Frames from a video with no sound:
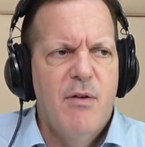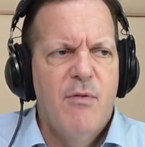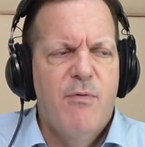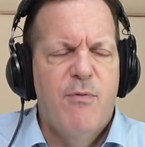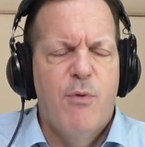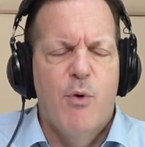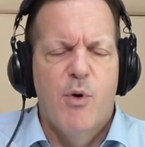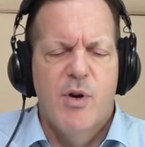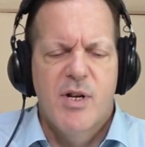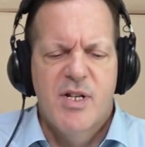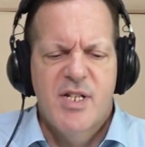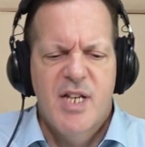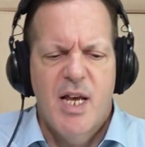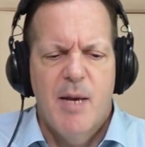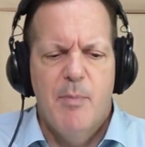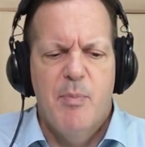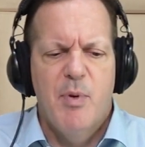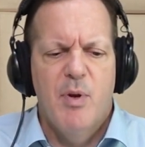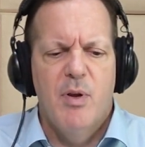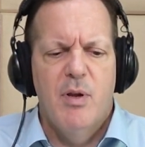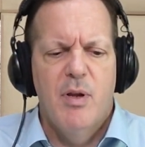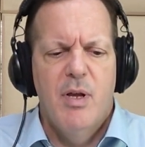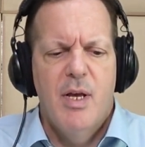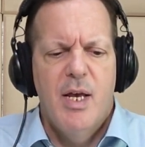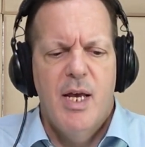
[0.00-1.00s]
For
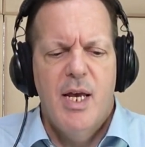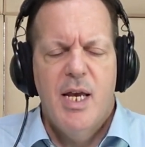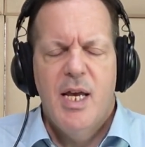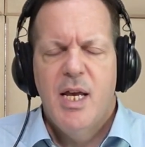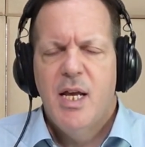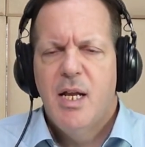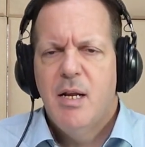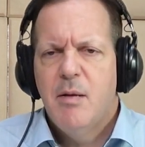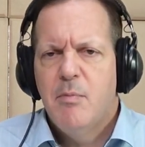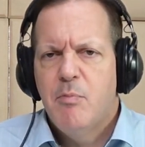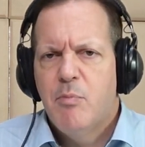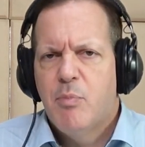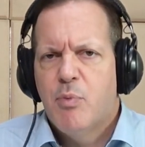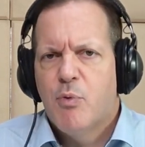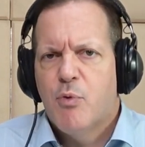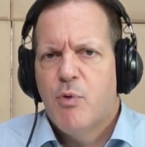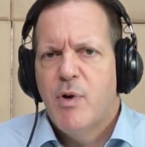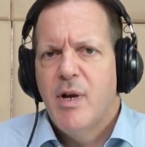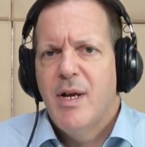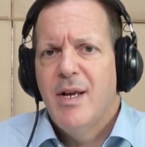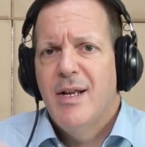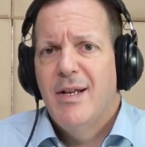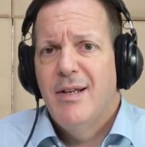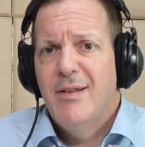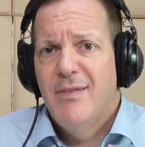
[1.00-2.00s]
example, in
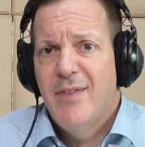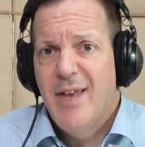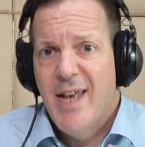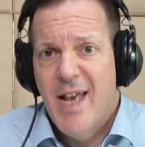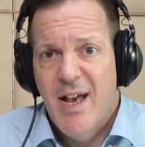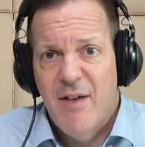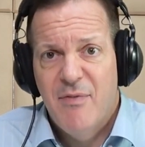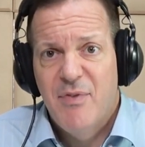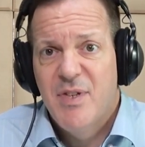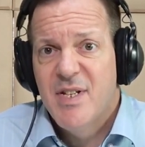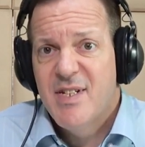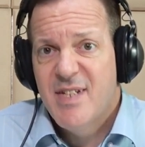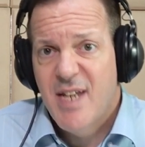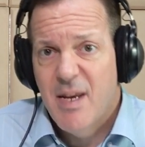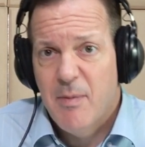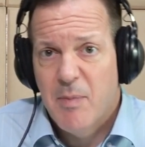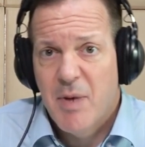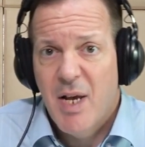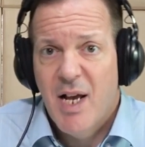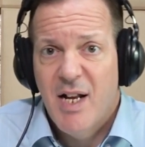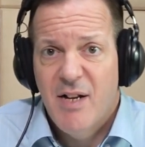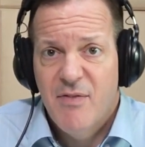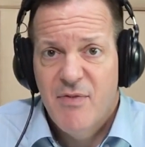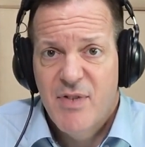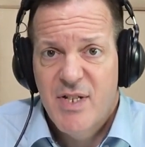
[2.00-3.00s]
Britain, they have the same
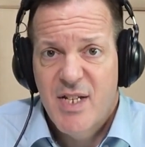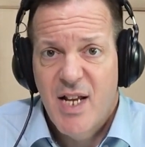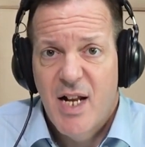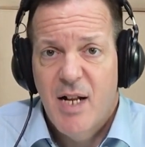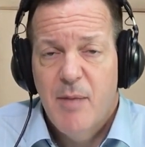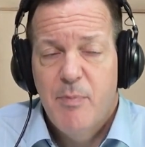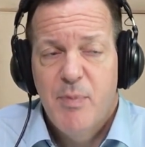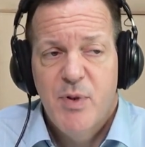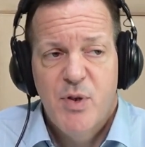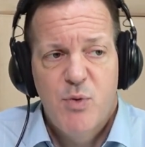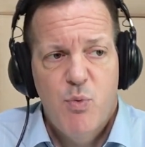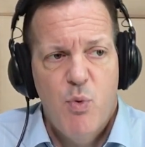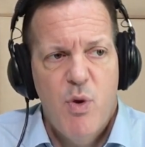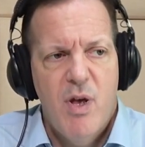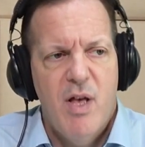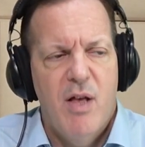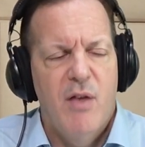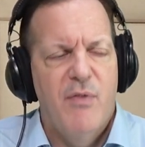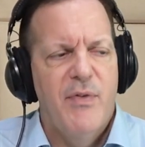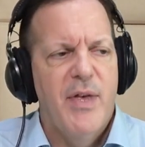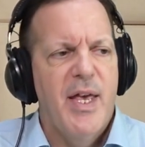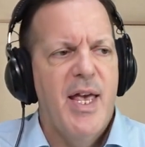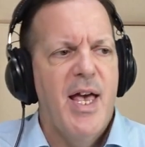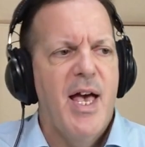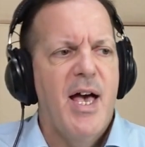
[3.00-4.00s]
kind of setup as
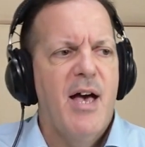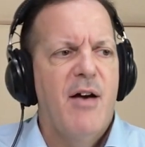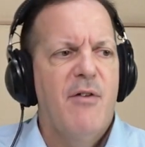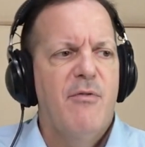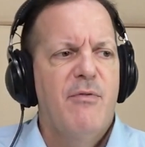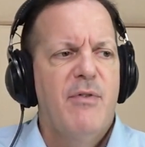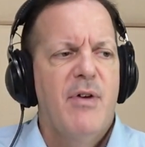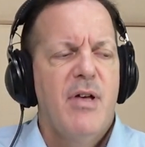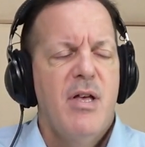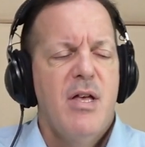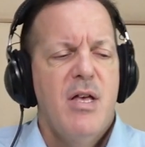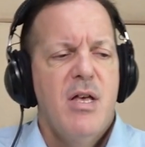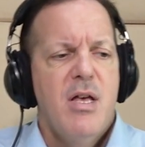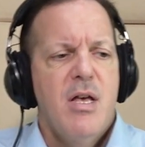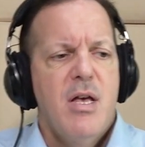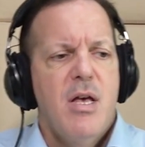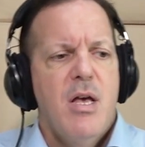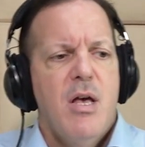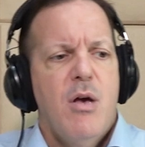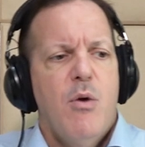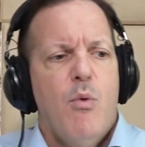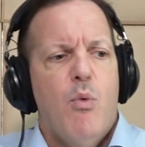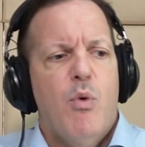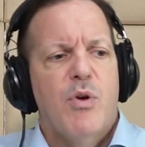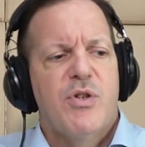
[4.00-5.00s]
well. They have
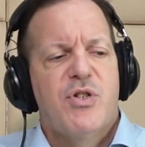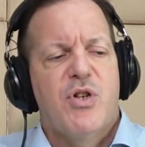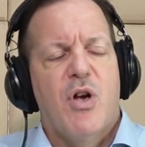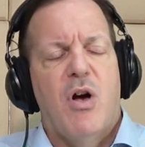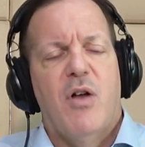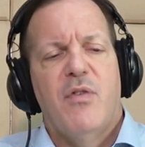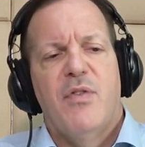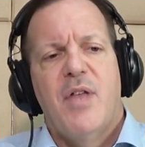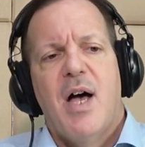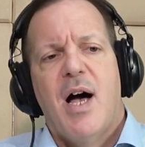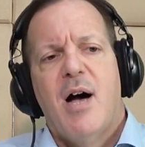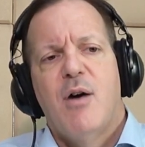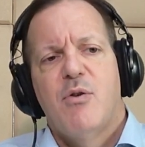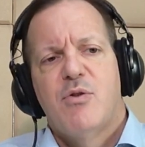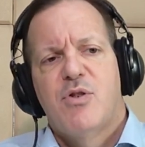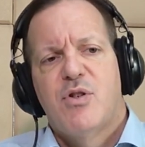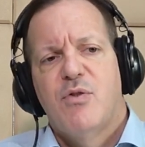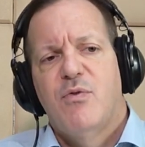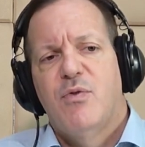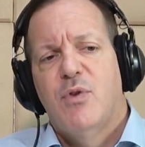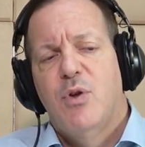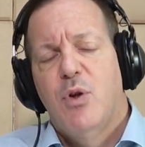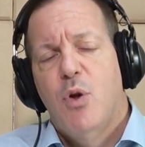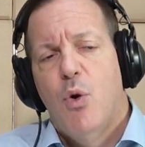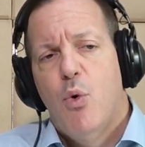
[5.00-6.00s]
what's called the House
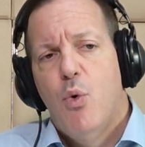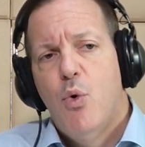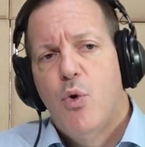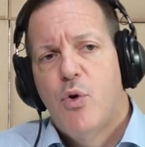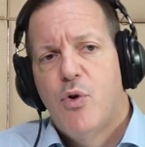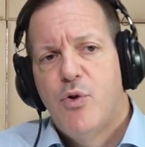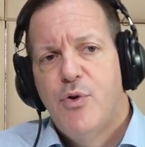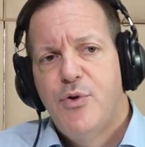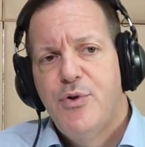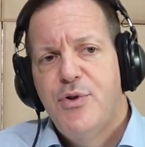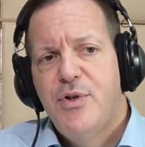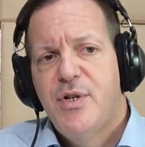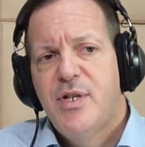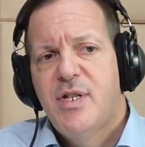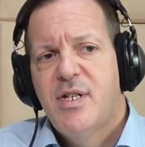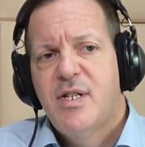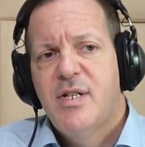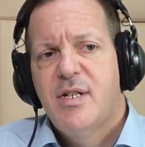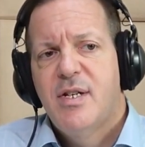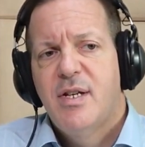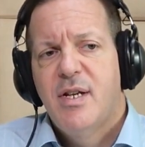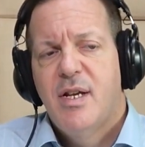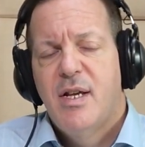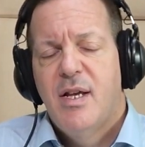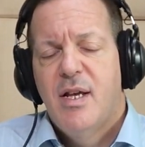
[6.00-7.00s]
of
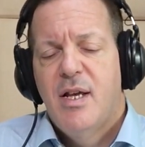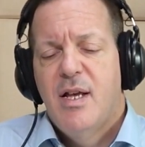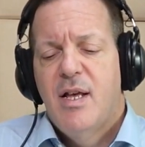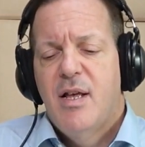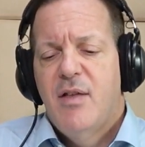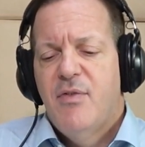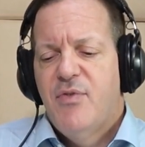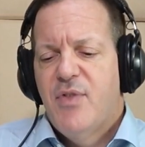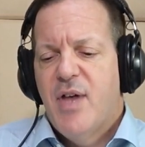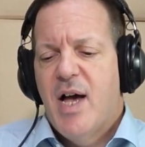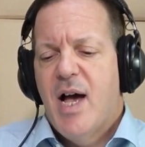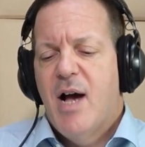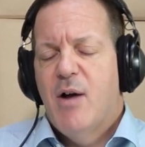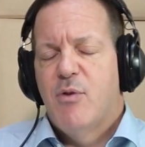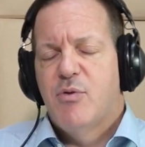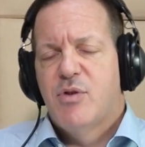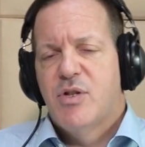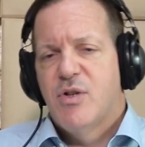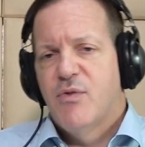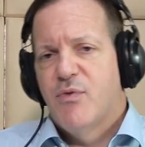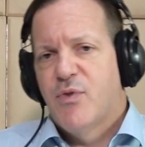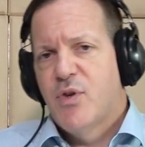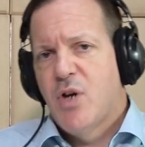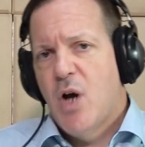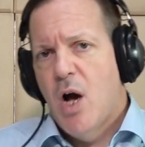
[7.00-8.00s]
Lords, the
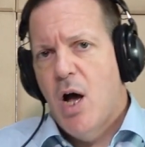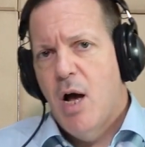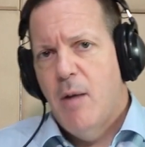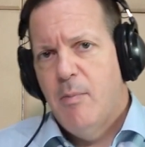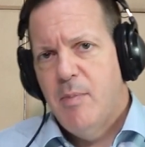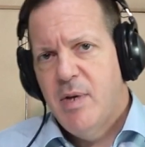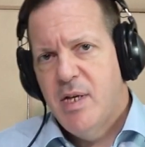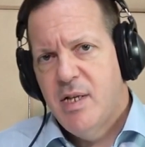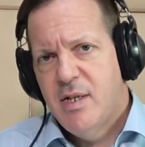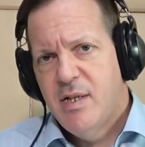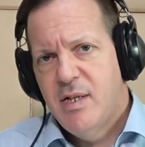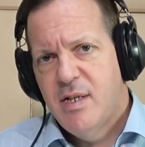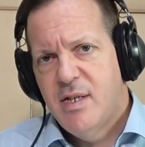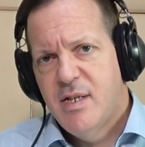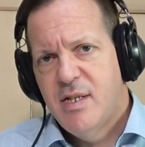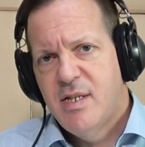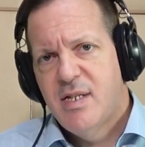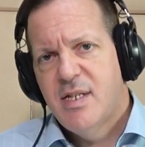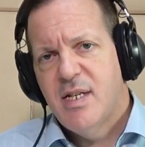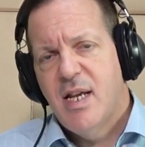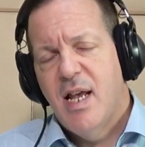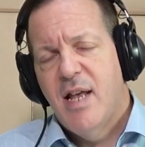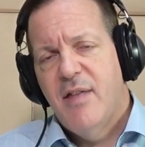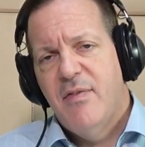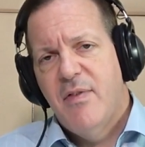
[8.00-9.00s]
House of
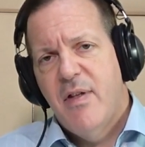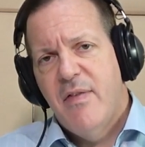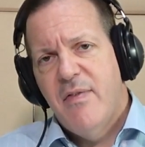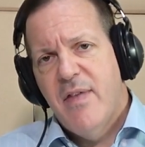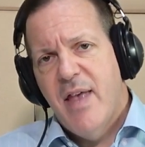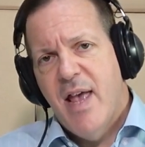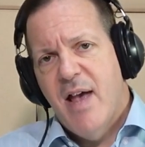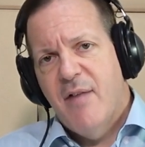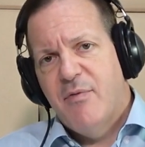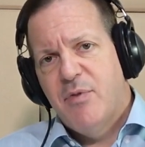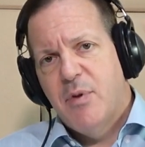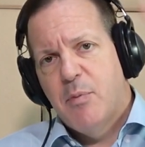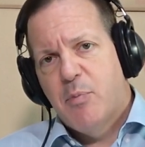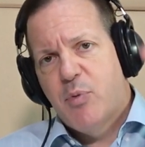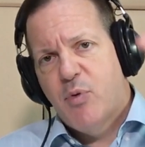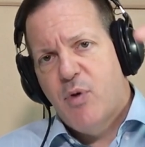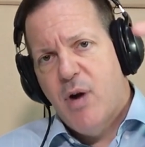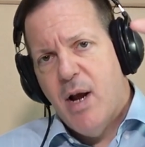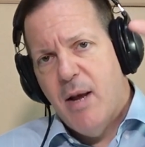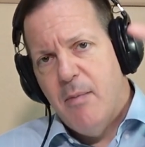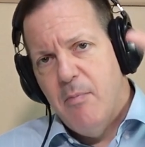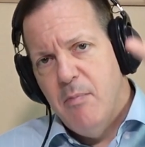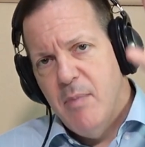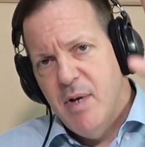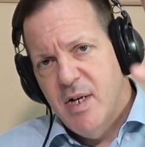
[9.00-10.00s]
Commons, and then they have the
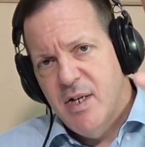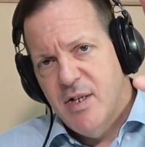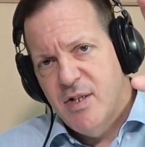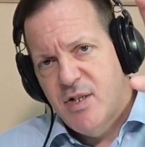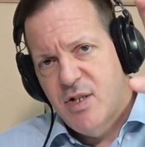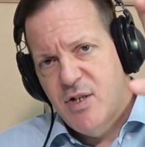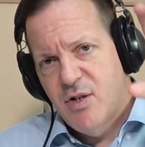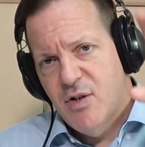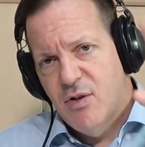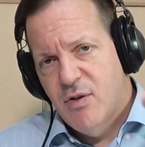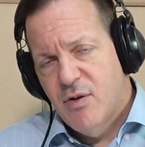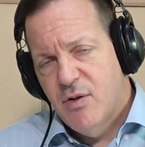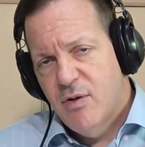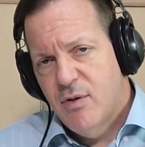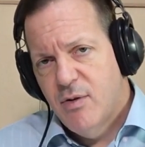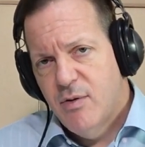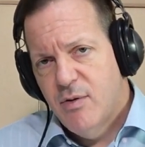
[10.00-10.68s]
Prime Minister.